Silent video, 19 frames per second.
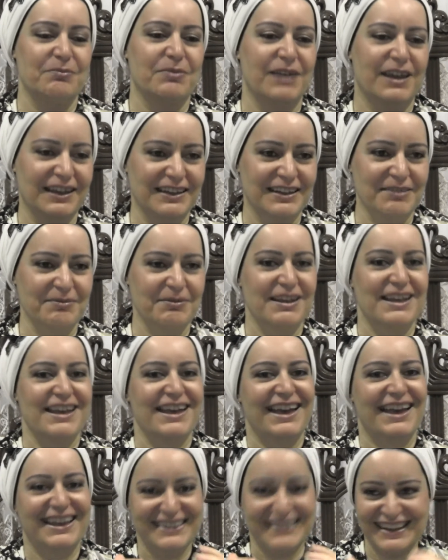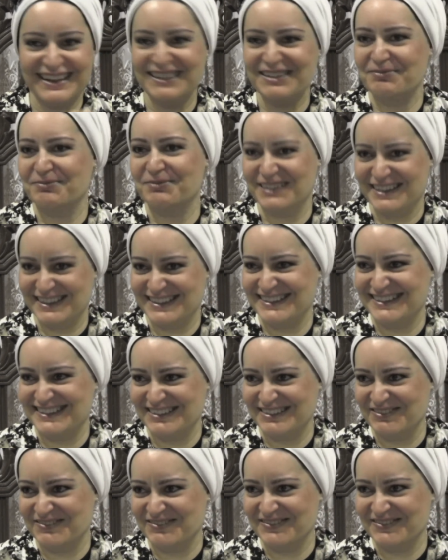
begged him and then he blessed him